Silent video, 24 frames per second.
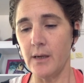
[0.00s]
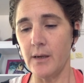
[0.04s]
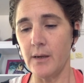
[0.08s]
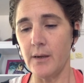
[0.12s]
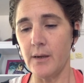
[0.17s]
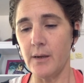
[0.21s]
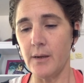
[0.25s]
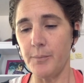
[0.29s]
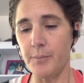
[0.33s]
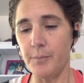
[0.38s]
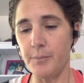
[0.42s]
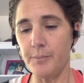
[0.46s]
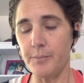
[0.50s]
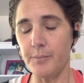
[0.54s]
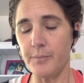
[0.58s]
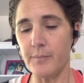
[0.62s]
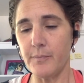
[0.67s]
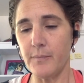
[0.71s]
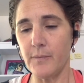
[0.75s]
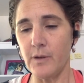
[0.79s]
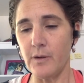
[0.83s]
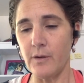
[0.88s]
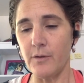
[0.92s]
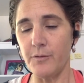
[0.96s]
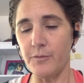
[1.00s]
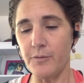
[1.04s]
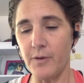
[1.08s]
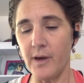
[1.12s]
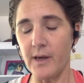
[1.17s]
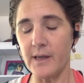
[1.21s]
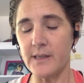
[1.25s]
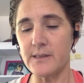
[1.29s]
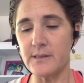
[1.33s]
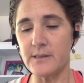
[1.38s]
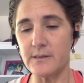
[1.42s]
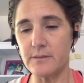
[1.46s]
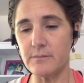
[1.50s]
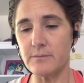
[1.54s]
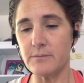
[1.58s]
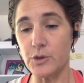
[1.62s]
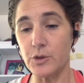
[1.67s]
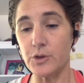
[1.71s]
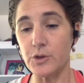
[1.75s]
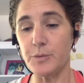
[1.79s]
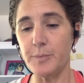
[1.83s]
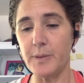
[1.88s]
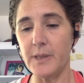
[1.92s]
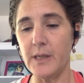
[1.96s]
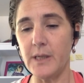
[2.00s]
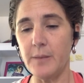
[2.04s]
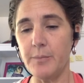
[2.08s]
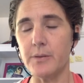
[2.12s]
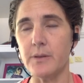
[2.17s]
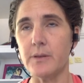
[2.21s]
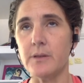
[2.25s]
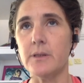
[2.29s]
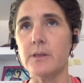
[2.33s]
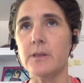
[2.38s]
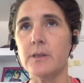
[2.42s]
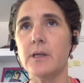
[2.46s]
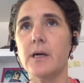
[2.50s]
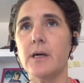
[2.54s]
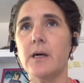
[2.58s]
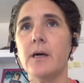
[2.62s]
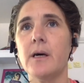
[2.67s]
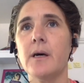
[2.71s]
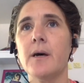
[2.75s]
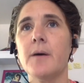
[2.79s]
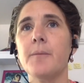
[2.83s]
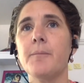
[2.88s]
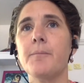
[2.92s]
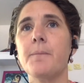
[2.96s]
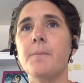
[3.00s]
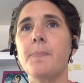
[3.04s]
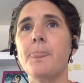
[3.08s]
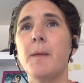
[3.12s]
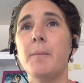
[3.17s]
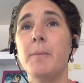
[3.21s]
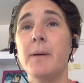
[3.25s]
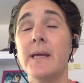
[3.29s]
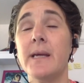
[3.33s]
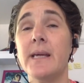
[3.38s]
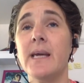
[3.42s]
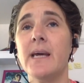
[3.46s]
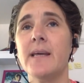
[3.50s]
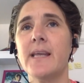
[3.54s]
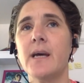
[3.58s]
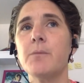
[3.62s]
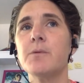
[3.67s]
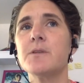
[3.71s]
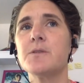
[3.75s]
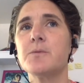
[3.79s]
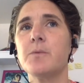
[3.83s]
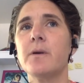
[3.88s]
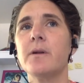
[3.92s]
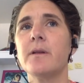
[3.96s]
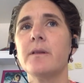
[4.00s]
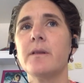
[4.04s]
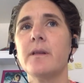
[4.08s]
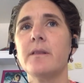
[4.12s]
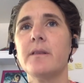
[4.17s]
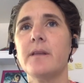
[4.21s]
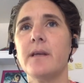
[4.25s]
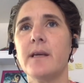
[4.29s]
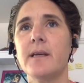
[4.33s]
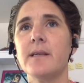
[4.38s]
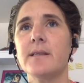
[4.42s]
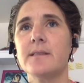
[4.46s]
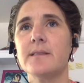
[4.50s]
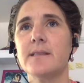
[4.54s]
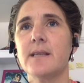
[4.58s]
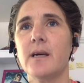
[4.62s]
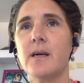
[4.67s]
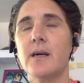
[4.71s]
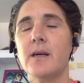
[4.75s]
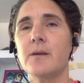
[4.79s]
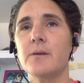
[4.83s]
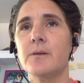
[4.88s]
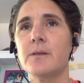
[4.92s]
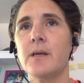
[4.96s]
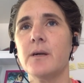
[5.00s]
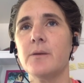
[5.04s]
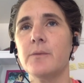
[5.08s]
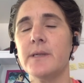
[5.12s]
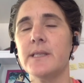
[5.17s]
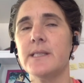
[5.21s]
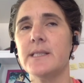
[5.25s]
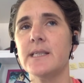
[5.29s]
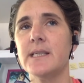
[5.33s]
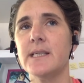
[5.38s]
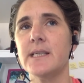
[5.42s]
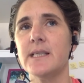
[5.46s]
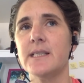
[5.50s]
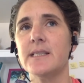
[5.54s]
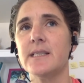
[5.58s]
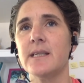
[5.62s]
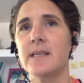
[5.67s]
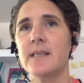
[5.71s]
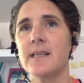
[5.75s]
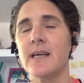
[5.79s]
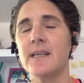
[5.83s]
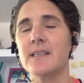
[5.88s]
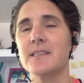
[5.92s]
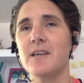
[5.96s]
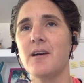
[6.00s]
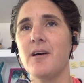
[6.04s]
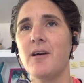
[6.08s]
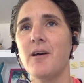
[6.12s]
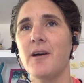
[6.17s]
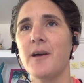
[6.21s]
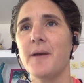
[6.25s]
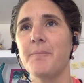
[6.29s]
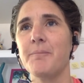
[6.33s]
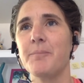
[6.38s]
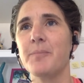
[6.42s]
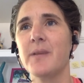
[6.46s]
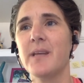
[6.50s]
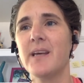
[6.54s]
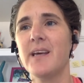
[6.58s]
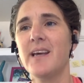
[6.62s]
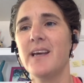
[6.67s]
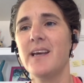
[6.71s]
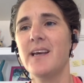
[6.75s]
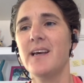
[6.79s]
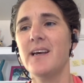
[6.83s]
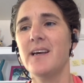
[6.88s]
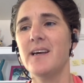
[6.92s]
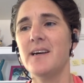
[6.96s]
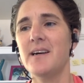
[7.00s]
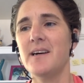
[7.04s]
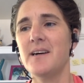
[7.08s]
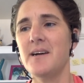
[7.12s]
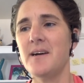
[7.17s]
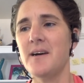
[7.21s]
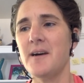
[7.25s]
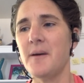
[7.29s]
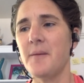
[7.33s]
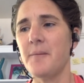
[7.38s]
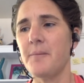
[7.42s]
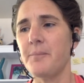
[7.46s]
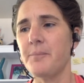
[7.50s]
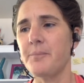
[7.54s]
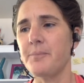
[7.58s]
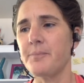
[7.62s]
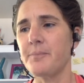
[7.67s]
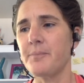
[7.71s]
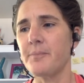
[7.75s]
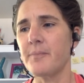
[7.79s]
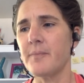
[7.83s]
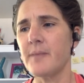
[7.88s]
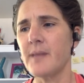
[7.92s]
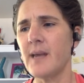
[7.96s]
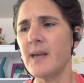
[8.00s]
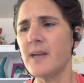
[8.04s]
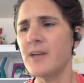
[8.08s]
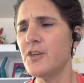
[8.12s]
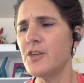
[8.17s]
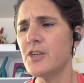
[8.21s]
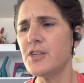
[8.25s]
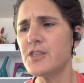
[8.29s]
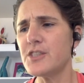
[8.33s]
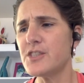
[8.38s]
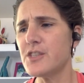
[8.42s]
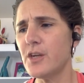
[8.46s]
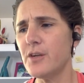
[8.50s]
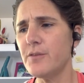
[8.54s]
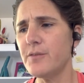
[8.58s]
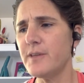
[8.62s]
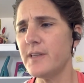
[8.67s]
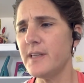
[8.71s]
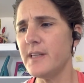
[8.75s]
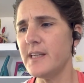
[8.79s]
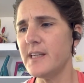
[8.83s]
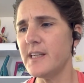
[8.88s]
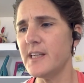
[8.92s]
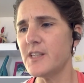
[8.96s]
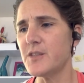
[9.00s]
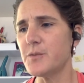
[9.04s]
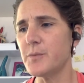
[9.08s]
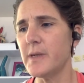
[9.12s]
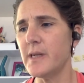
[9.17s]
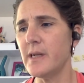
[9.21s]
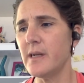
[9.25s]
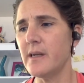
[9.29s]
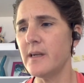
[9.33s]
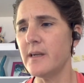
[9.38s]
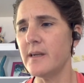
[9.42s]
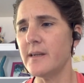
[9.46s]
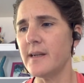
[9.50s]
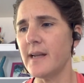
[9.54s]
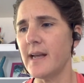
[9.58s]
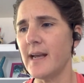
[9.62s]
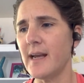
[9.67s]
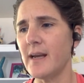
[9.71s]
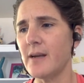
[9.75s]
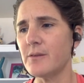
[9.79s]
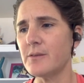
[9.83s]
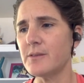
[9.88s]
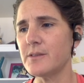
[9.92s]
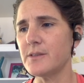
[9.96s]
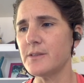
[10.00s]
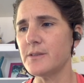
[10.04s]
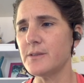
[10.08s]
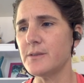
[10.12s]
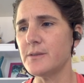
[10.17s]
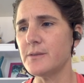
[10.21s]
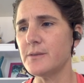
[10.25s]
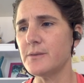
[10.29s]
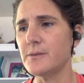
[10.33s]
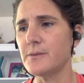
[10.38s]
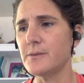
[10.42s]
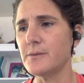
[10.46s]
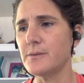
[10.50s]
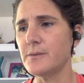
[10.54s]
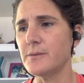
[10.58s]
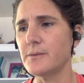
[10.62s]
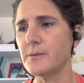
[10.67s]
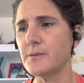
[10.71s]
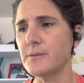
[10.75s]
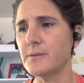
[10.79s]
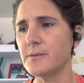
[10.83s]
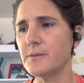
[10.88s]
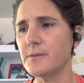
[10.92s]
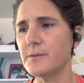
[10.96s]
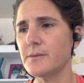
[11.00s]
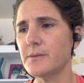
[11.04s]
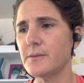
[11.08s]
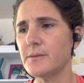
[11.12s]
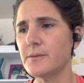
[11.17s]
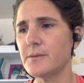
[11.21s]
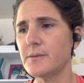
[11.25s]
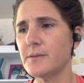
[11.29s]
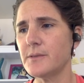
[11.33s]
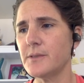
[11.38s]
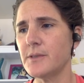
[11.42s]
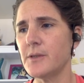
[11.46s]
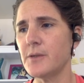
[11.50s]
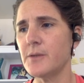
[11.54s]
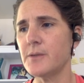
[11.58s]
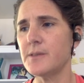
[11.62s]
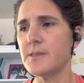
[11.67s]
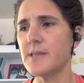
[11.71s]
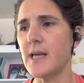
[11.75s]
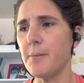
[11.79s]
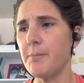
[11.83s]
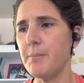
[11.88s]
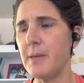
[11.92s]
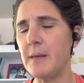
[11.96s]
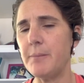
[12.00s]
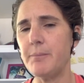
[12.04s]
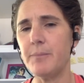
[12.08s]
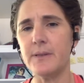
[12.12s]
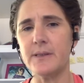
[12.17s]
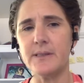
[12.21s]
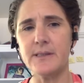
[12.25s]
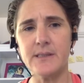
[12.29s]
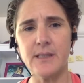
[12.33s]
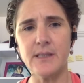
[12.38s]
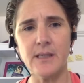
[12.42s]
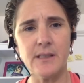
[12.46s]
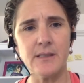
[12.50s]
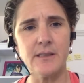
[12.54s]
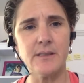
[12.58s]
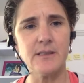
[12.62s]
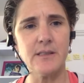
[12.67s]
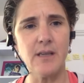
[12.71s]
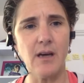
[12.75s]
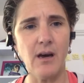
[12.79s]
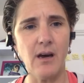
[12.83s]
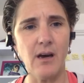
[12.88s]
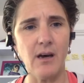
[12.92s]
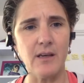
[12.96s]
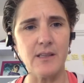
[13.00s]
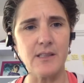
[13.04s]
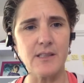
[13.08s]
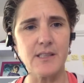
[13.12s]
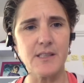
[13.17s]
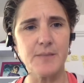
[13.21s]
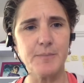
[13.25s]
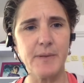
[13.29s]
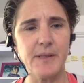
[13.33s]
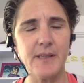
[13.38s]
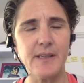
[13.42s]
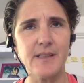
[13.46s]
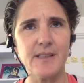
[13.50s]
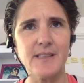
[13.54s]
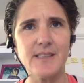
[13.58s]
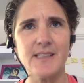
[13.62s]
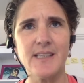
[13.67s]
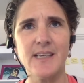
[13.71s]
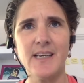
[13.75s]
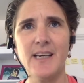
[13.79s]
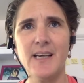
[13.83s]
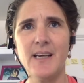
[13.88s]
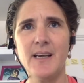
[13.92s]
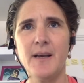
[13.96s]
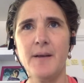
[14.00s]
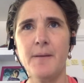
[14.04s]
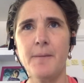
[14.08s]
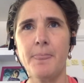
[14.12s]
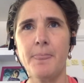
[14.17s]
uh, you know, find good people. Um, but yeah, that was one of the things that that we did at that time. Um, and you know, just over the years, we learned how to, you know, set people certain tasks because